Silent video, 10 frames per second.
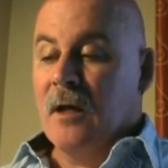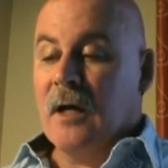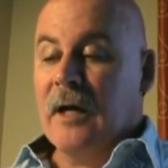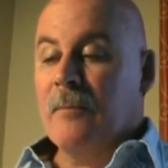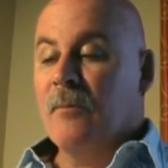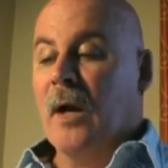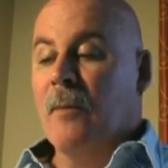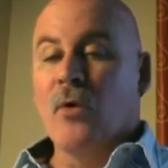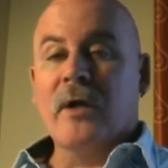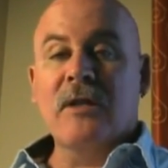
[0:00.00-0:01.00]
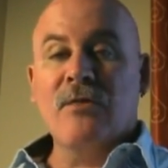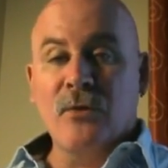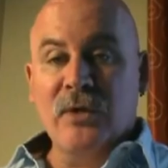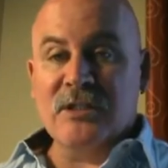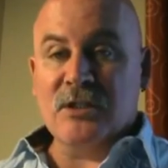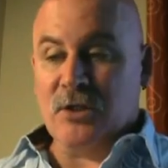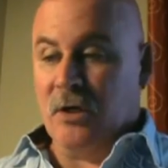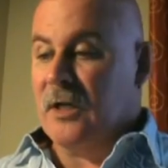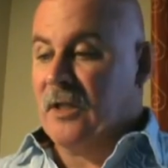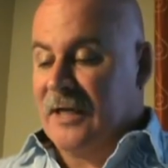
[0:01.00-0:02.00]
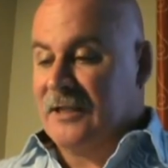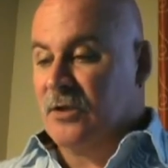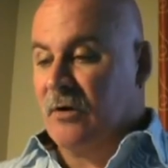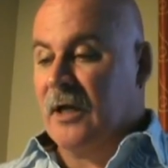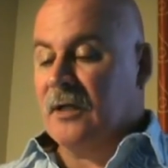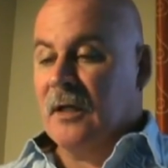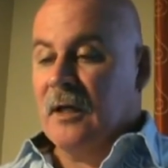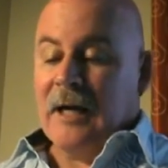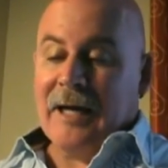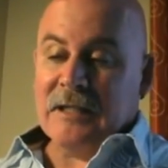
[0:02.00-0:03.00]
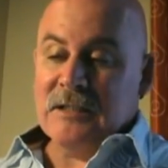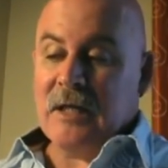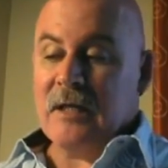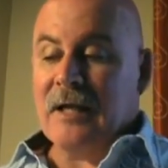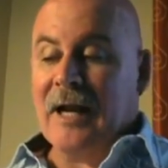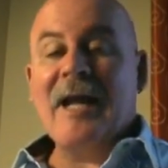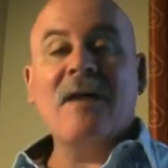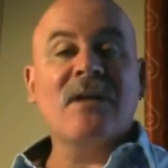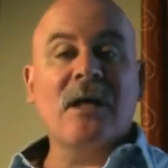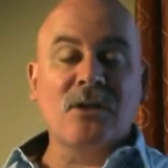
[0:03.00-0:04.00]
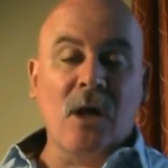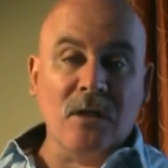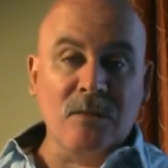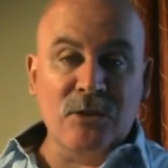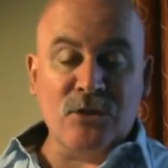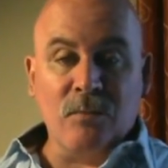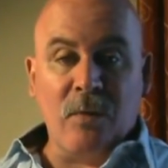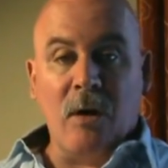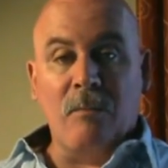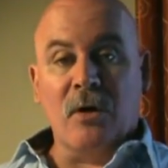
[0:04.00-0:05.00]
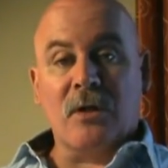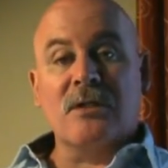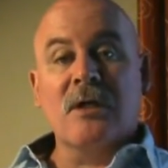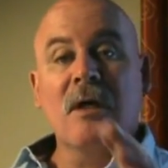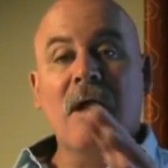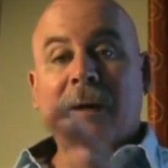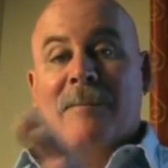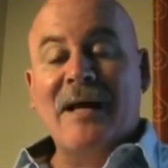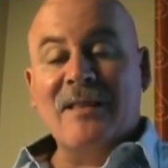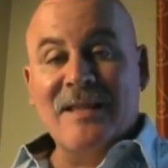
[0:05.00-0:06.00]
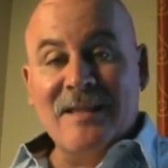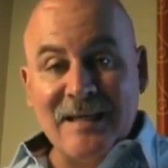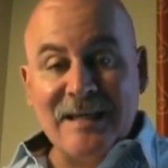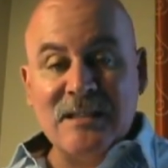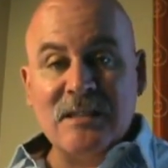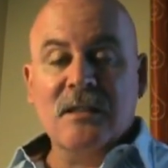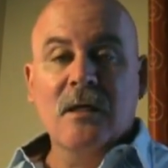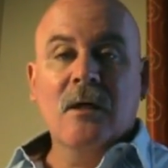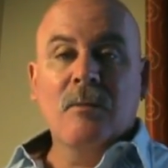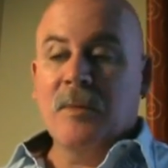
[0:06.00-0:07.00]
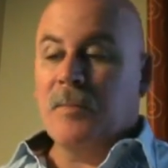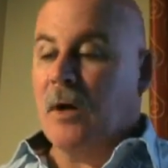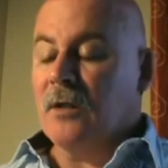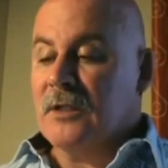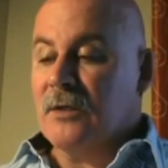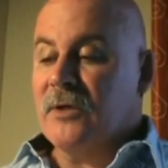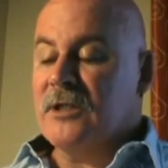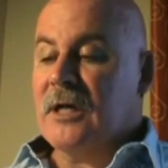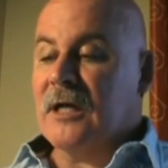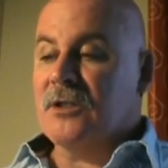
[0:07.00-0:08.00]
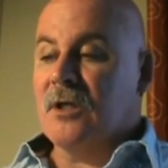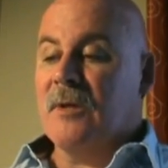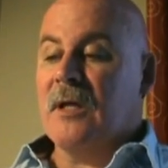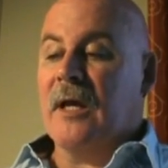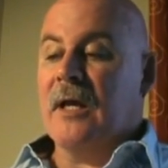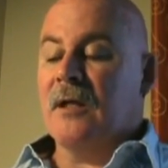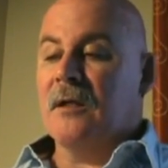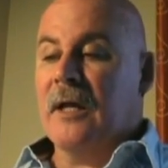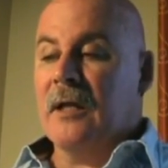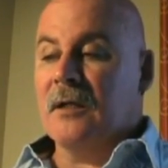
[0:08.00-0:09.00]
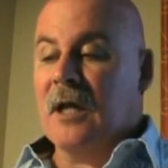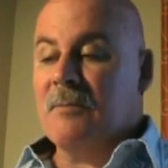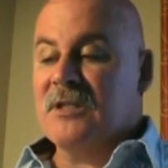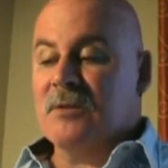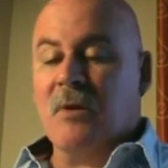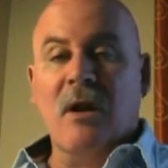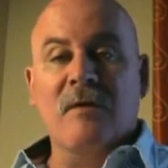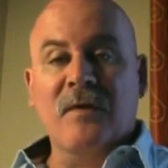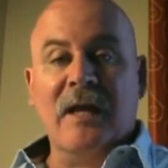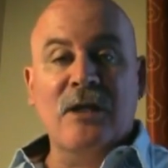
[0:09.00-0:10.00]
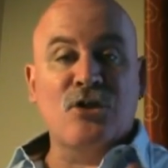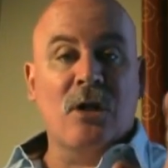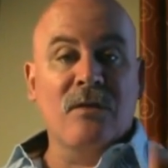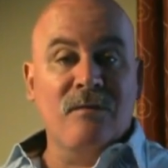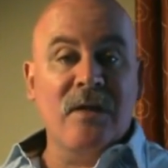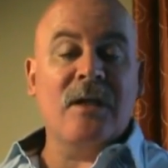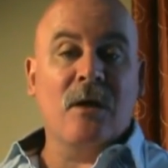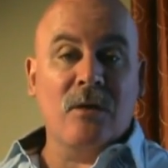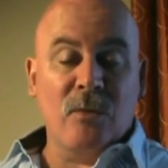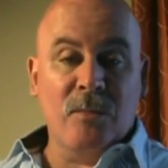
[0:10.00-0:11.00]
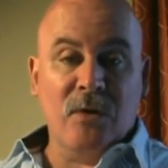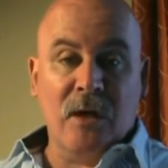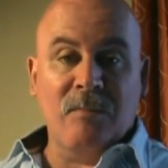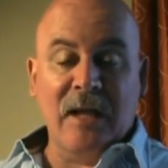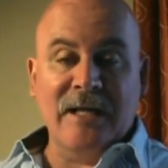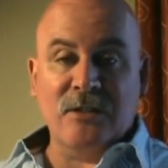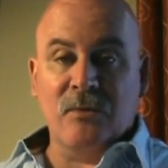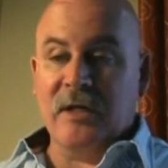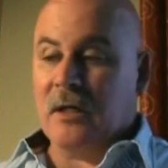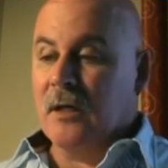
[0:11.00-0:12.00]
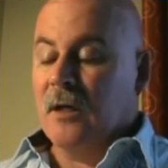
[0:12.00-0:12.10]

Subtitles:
I'm working through his attorney. That's great. I can tell you that I have not talked to Mr. Paul Burks about this, but Paul did reach out to me and gave me some clarification on the video that we put up last week,